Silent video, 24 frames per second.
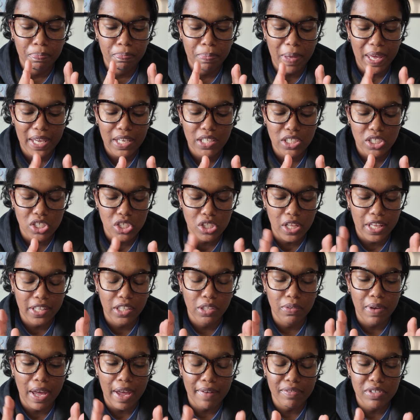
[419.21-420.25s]
pages, like
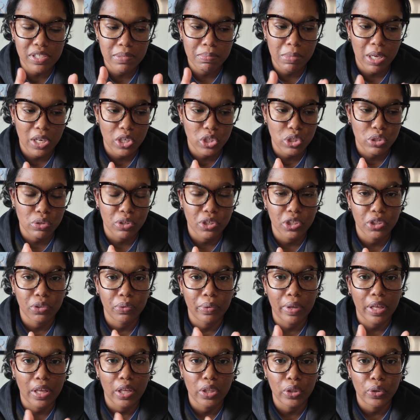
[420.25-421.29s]
you have to make sure
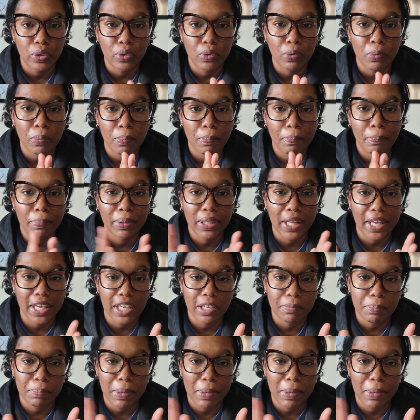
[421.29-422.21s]
you include blank